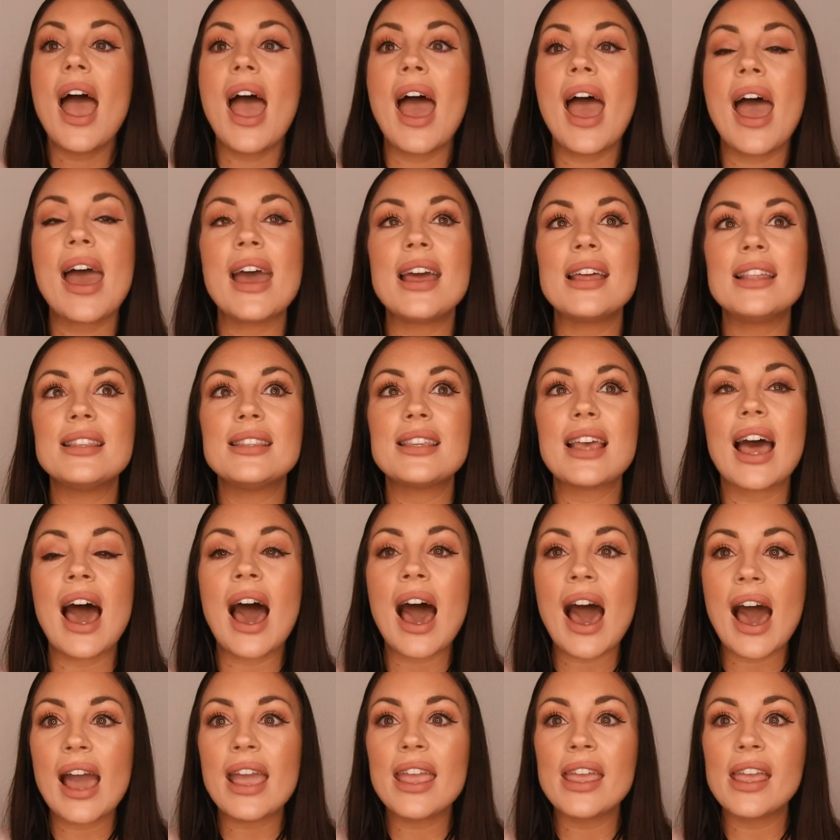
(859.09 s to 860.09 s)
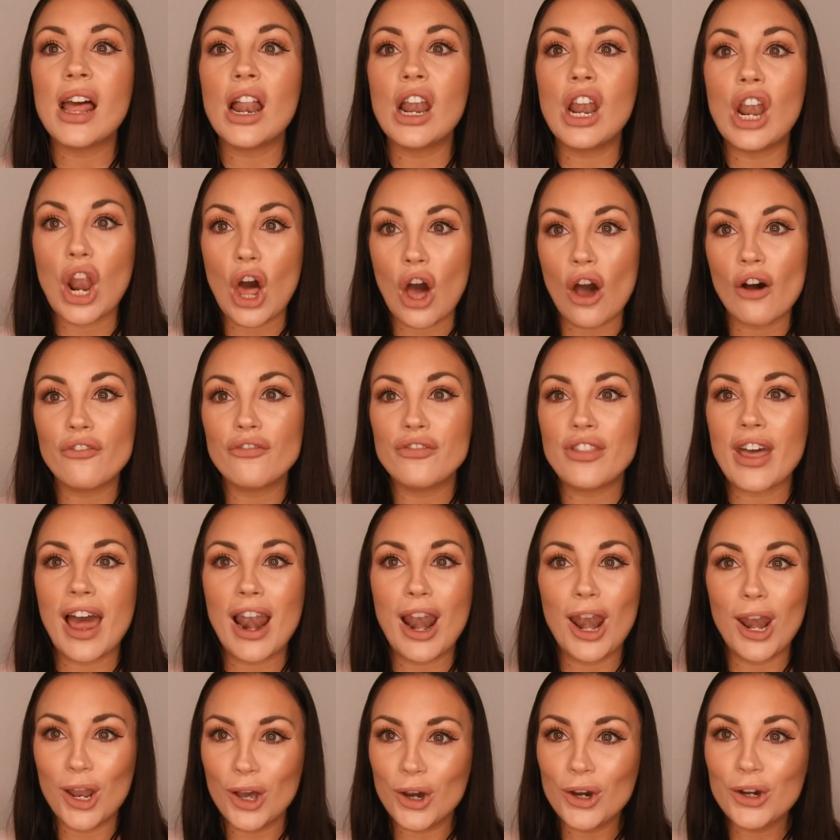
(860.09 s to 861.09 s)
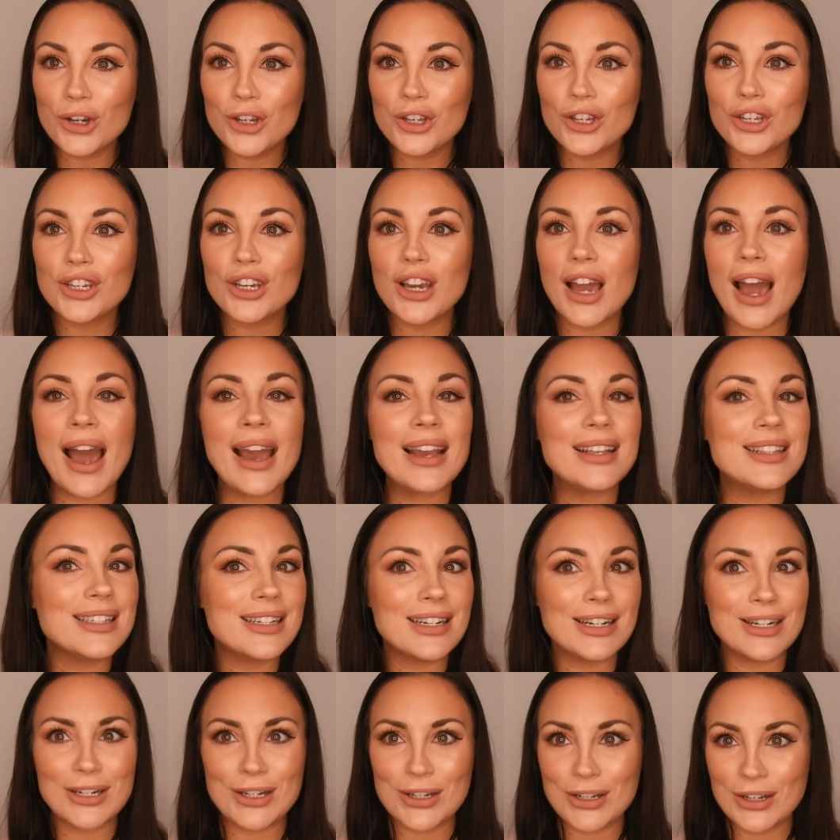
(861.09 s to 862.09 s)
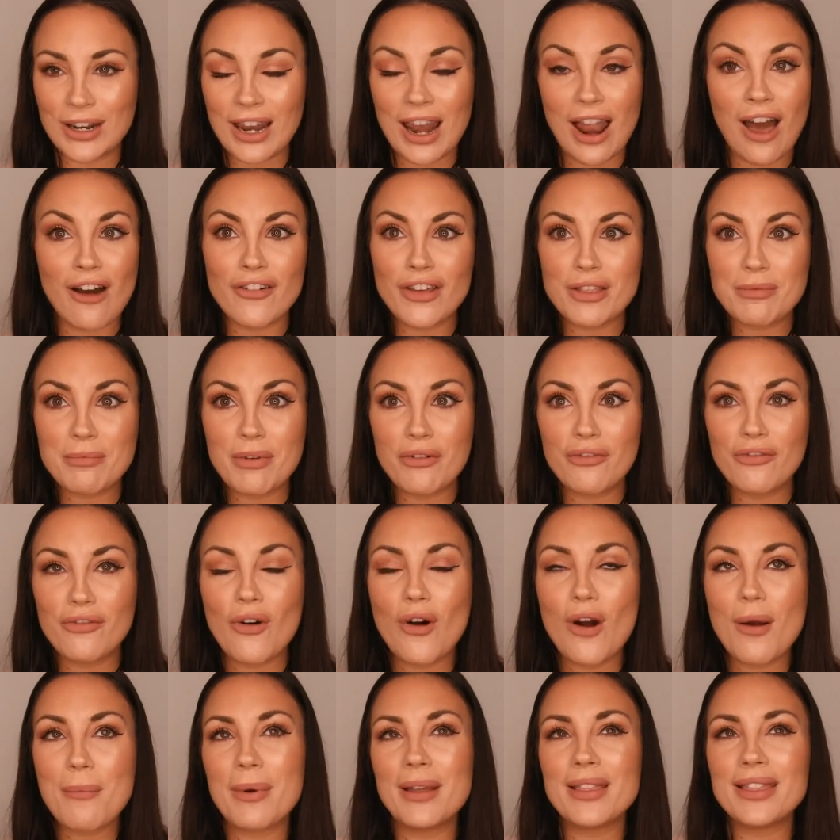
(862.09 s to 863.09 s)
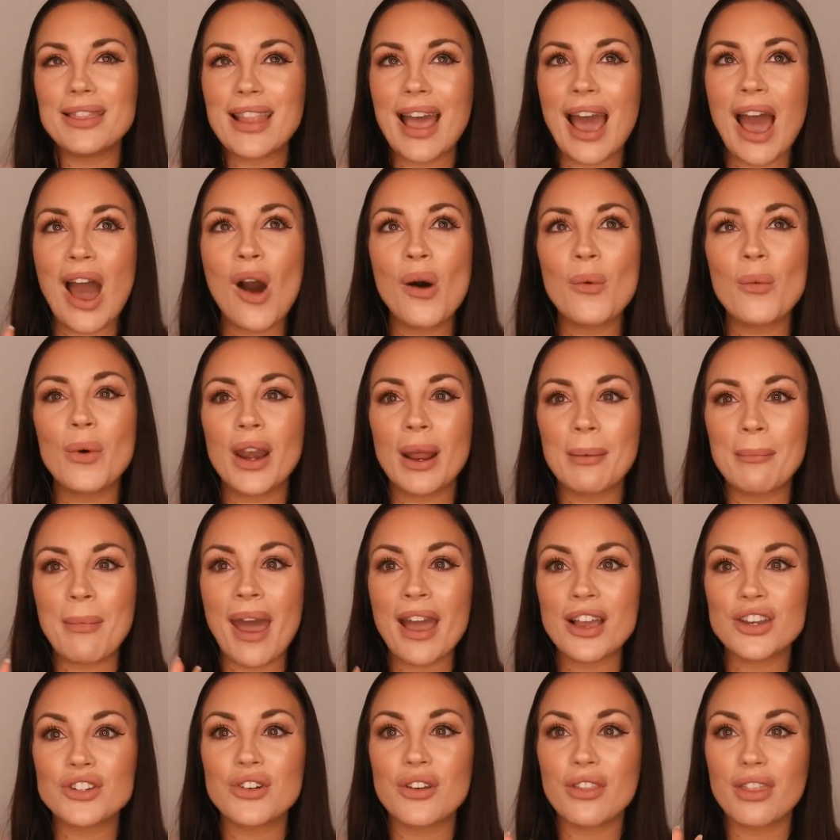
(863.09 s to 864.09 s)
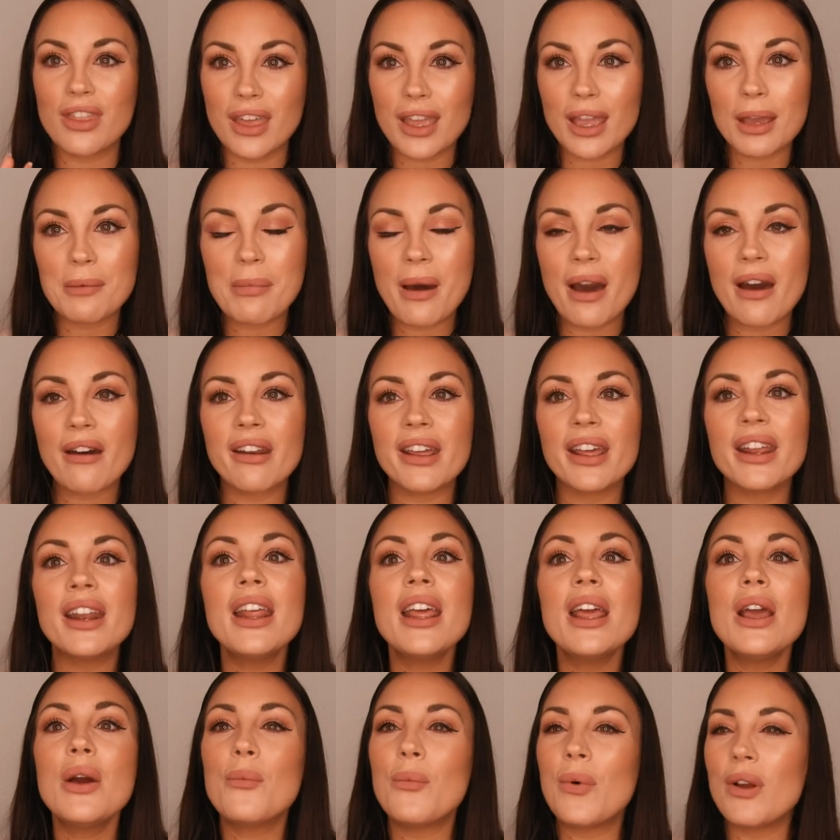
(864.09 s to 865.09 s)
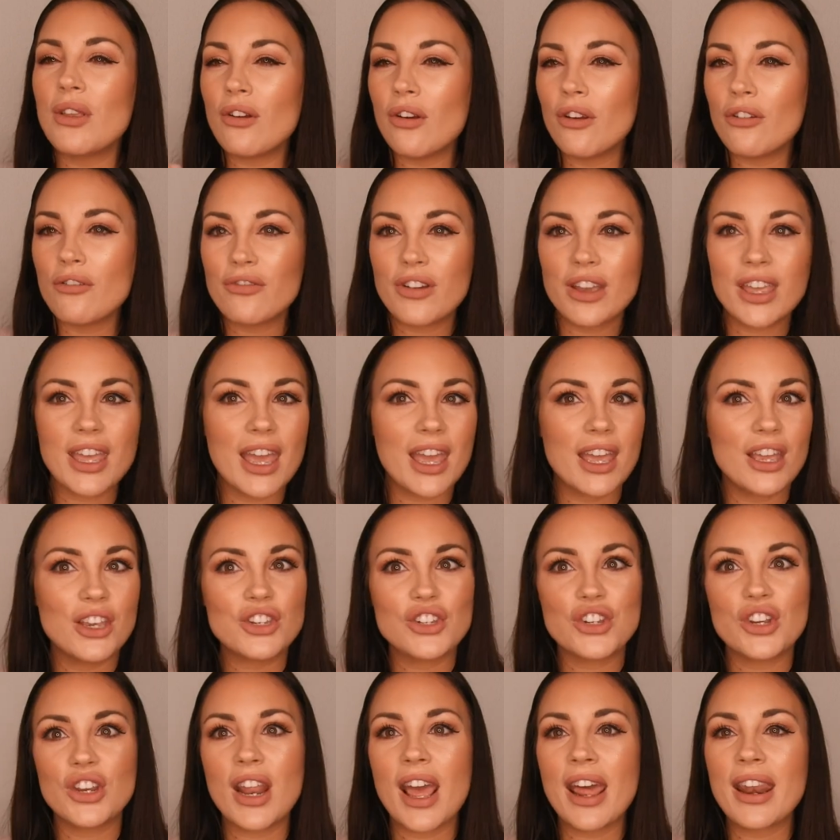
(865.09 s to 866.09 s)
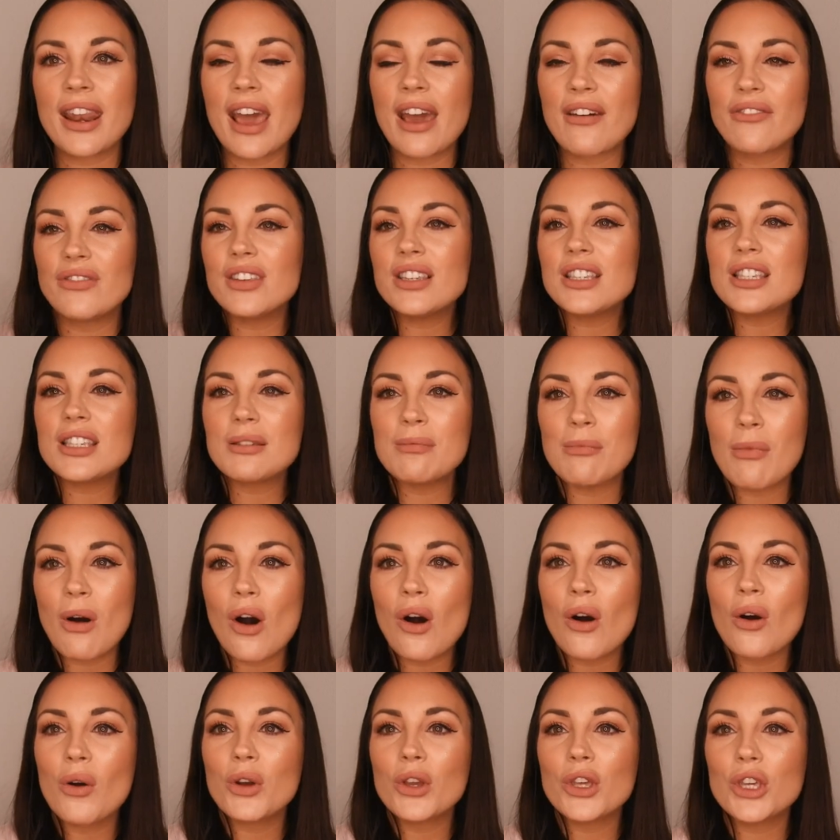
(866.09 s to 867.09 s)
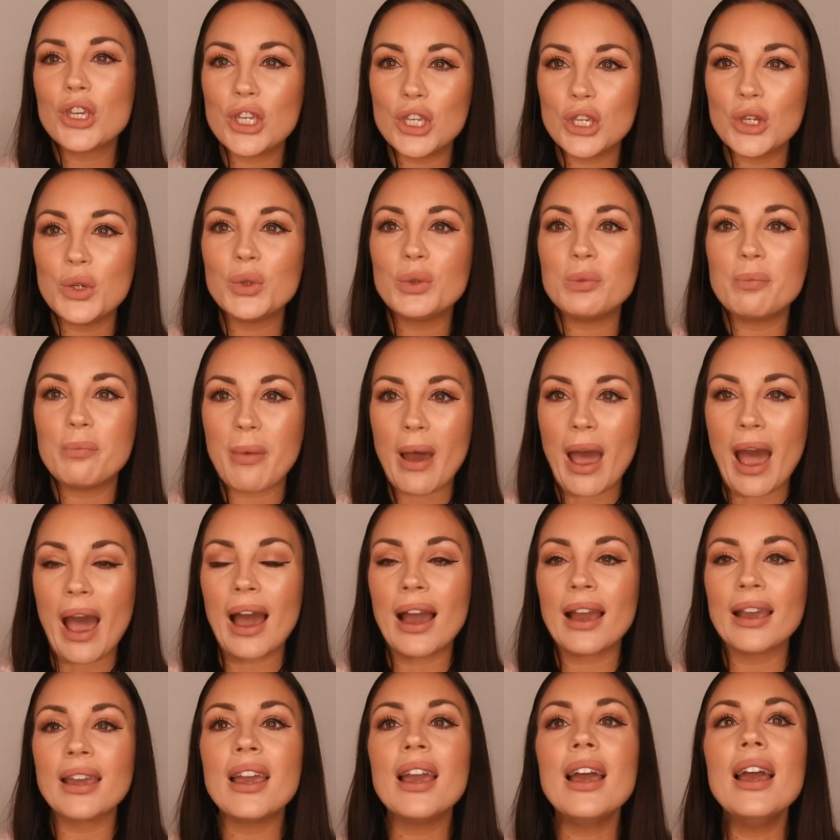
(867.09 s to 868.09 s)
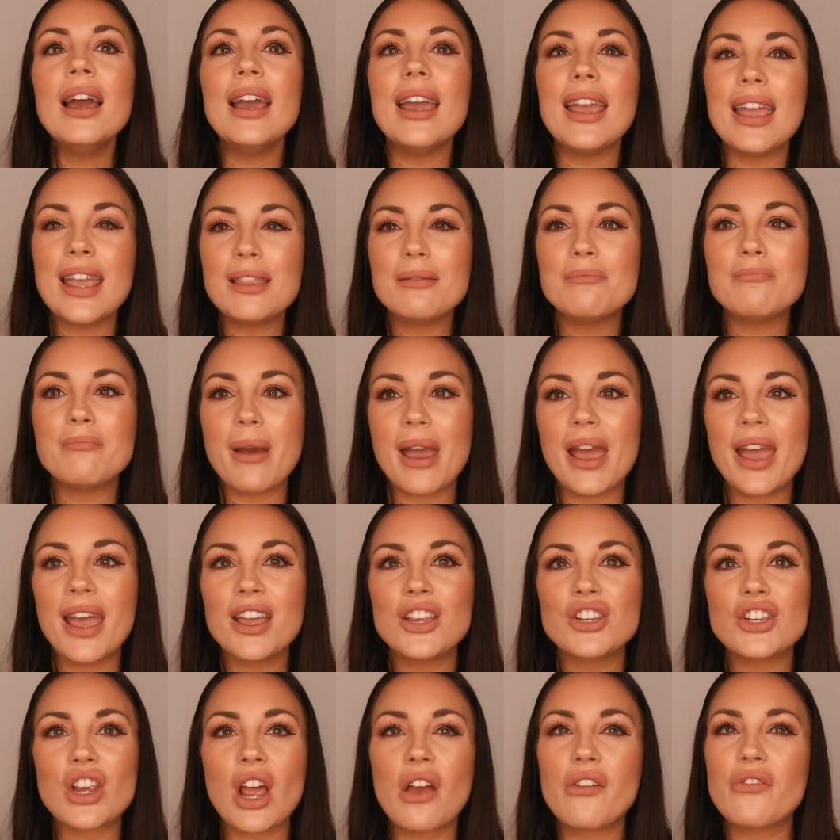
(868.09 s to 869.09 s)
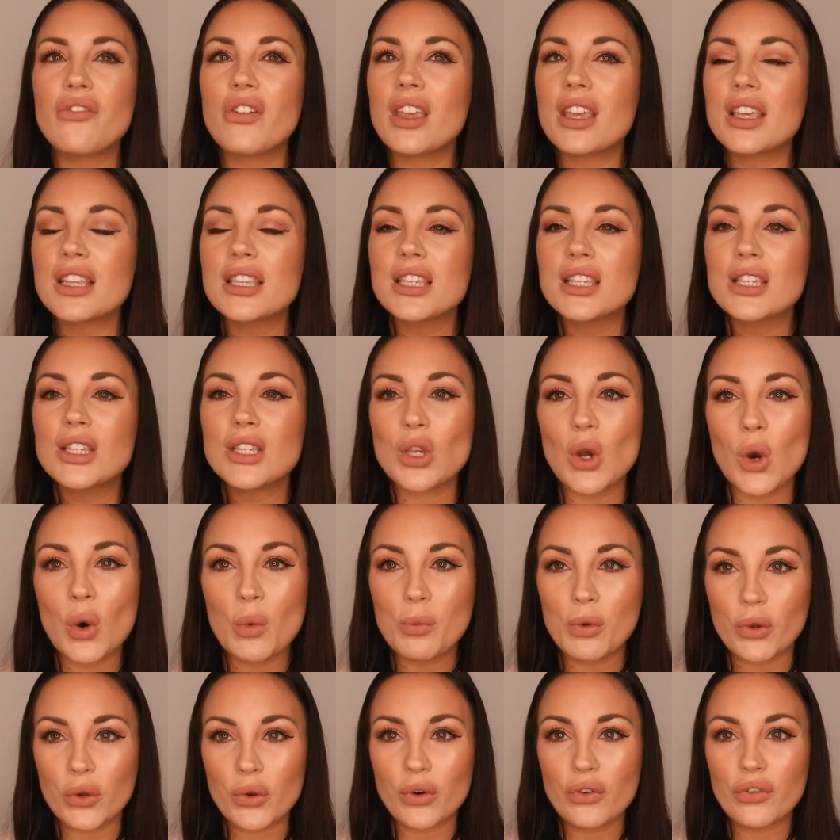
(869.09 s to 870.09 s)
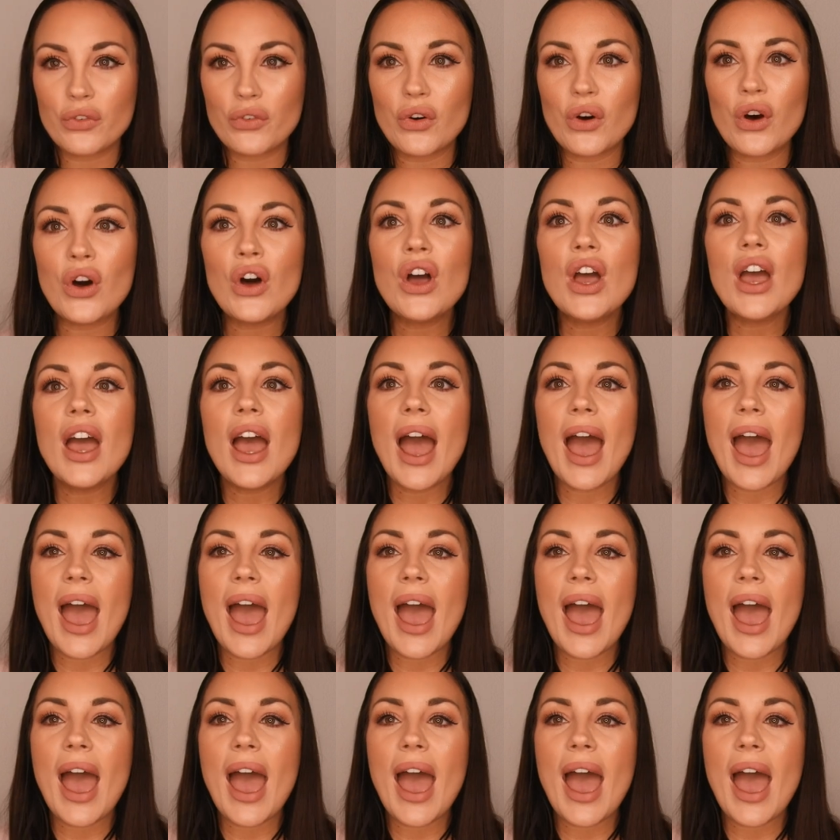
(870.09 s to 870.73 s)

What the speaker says: And I love that look. I didn't love it before, but now when I'm actually thinking about it, when you're in vacation and have this small cute bag in beige, I think it's so beautiful.